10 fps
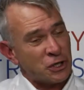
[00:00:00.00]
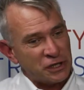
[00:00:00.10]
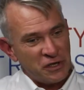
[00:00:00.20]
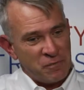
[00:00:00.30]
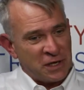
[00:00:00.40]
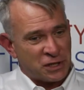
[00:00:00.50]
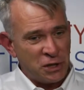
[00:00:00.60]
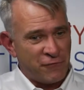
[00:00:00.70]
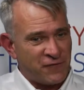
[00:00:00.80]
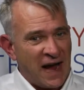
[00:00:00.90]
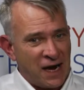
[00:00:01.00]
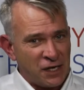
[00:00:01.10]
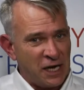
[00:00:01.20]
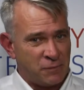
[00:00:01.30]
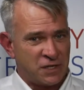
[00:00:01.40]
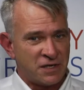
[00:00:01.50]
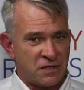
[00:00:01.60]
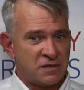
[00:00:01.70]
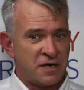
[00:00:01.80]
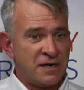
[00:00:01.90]
couldn't have been too fired up
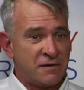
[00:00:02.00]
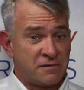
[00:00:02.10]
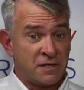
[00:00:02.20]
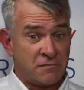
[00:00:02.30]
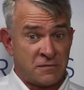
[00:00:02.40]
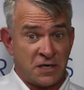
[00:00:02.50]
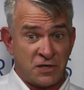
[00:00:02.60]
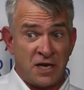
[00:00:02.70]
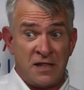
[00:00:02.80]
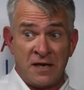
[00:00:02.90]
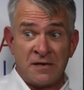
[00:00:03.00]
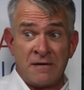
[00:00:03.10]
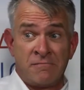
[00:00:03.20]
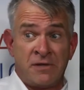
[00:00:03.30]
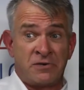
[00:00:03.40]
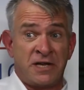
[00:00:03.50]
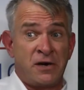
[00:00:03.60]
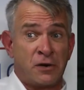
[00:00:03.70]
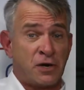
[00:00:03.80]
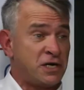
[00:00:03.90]
to see that their
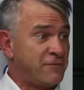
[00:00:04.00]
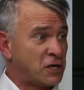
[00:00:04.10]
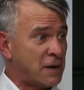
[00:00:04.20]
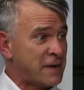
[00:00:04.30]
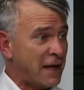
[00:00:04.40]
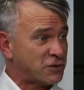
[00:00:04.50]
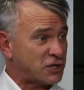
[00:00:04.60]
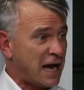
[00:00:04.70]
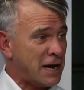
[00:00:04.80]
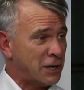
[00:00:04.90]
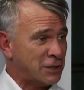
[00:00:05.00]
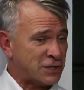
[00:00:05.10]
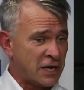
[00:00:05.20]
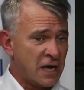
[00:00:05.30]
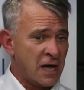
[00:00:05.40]
senator couldn't even come downstairs.